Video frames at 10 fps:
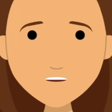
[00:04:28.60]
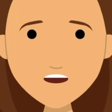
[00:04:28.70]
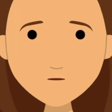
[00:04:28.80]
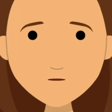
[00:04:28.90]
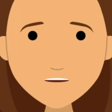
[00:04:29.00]

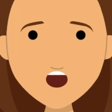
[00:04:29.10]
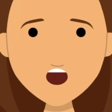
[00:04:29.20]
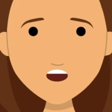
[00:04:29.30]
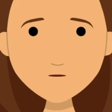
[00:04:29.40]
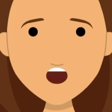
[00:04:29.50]

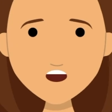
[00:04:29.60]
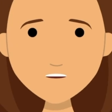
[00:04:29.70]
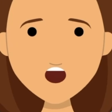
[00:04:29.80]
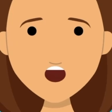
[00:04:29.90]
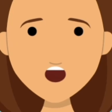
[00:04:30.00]
withdraw from
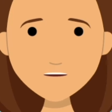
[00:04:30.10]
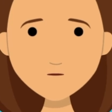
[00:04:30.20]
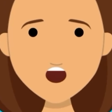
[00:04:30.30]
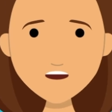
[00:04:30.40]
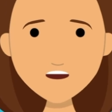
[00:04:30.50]
friends
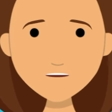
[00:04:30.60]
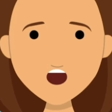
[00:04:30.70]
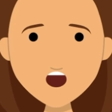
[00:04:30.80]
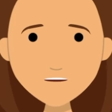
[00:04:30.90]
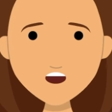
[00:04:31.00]

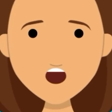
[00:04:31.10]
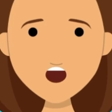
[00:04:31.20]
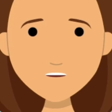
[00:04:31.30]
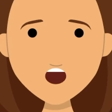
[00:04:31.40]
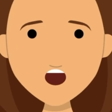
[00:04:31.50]
and/or say
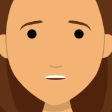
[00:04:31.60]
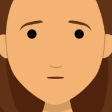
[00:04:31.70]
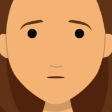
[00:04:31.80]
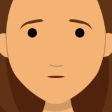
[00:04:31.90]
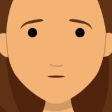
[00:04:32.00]
goodbye,
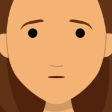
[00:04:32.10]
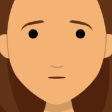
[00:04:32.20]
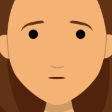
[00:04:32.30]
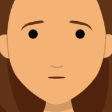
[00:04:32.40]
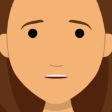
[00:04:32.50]

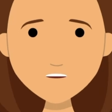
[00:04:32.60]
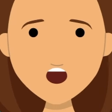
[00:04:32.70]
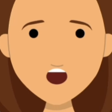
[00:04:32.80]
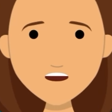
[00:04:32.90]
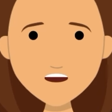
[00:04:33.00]
give
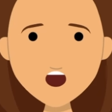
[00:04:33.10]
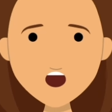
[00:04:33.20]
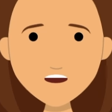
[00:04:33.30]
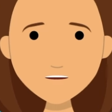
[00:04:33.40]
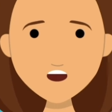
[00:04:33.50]
away
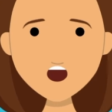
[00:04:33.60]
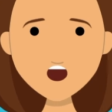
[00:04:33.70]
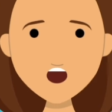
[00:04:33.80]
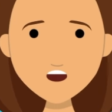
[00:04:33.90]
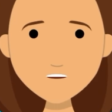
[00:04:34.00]
items that
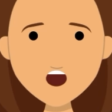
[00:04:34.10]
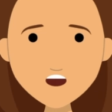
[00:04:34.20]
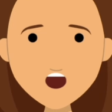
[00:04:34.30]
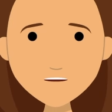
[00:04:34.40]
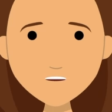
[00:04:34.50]
are
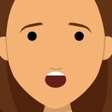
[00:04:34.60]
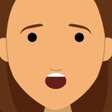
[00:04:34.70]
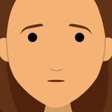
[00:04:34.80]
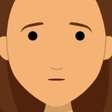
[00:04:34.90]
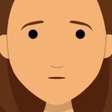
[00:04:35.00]
important to them,
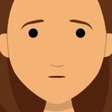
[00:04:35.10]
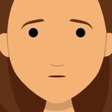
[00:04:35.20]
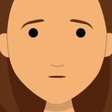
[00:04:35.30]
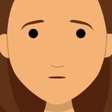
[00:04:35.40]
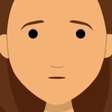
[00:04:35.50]

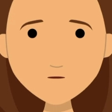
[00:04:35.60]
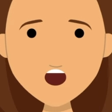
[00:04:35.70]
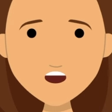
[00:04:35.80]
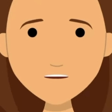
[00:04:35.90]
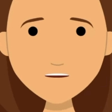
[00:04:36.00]

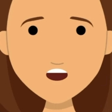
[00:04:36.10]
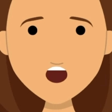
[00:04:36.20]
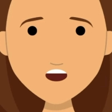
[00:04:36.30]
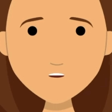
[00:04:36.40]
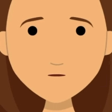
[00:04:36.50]
make a
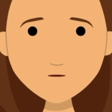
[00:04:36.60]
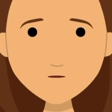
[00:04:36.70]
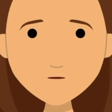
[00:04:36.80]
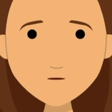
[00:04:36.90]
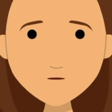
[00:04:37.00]
will,
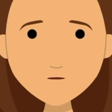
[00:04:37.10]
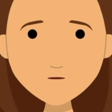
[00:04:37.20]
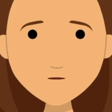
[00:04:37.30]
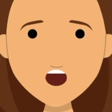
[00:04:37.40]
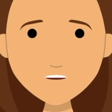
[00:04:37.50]

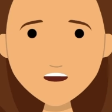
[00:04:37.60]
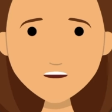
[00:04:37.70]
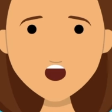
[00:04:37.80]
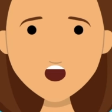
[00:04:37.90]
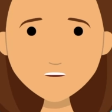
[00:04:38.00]

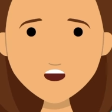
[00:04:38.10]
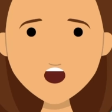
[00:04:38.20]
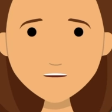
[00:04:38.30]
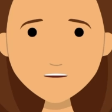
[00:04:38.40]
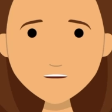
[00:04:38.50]
investigate
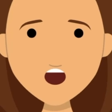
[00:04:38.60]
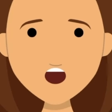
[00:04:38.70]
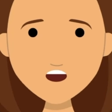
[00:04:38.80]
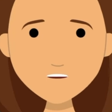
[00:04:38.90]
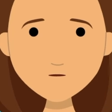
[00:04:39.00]
ways to
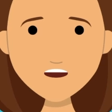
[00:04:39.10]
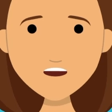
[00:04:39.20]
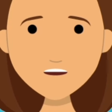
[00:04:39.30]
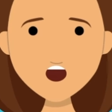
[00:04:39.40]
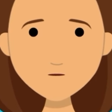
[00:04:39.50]
die, or
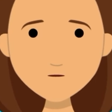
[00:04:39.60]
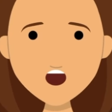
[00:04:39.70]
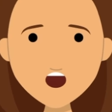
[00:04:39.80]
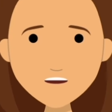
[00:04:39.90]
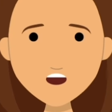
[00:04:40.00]
have
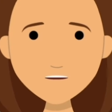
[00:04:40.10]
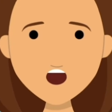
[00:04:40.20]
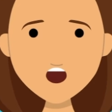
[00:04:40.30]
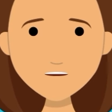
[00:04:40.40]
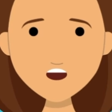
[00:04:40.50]
plans to kill
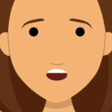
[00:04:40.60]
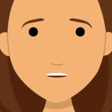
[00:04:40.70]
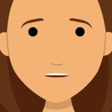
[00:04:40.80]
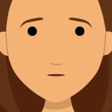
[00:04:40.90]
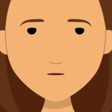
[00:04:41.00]
themselves.